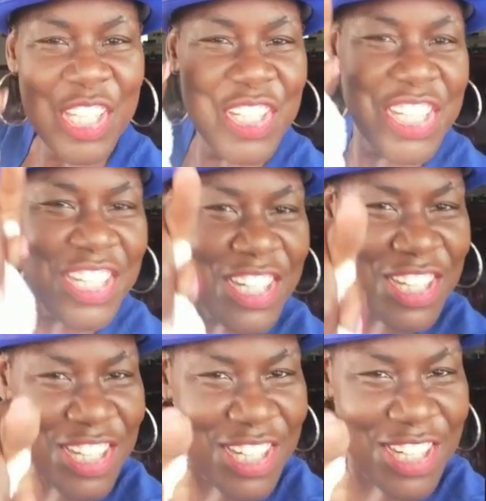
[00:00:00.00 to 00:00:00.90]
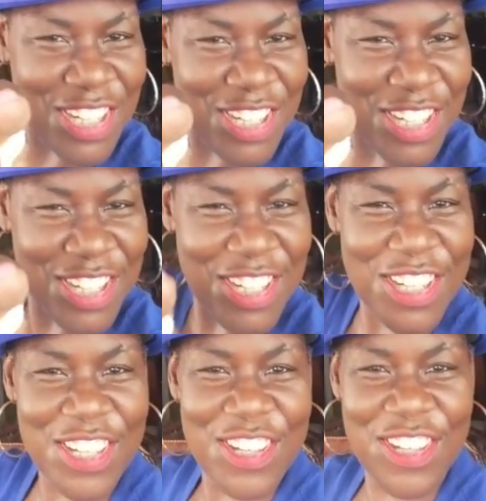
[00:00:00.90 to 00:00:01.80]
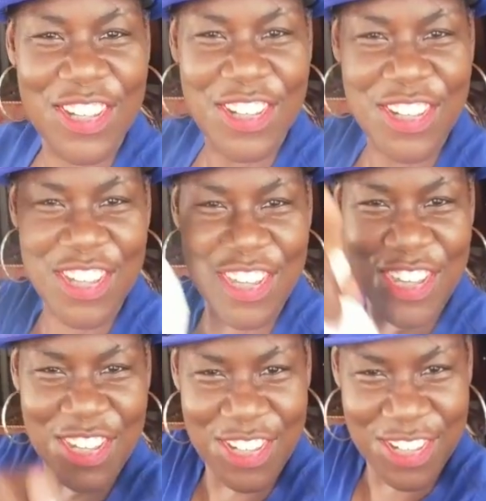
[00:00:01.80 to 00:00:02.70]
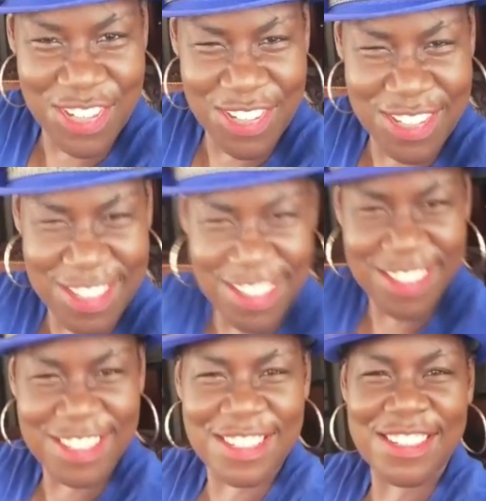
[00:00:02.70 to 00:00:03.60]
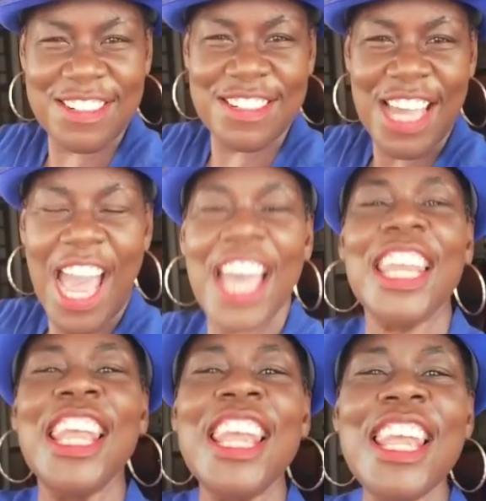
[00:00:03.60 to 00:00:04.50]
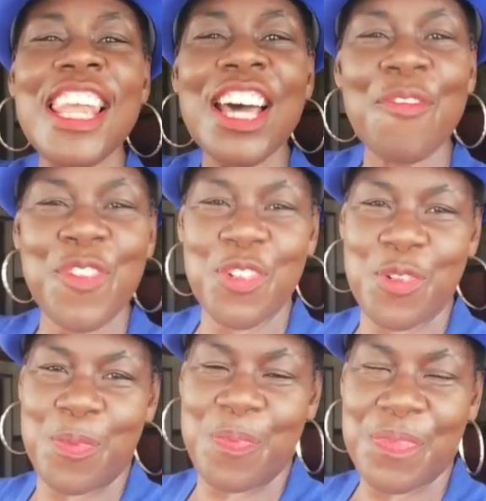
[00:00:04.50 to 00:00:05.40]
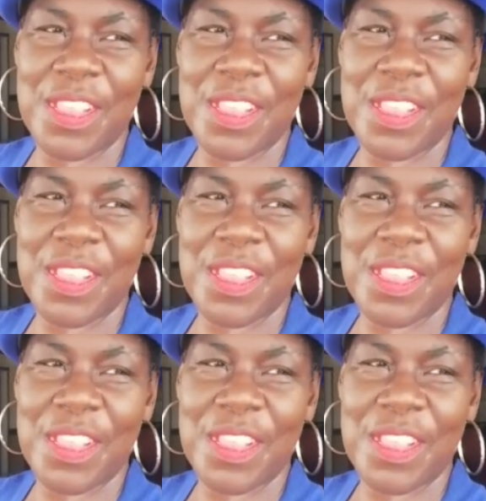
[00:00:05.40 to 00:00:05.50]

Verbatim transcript: to you. I love you.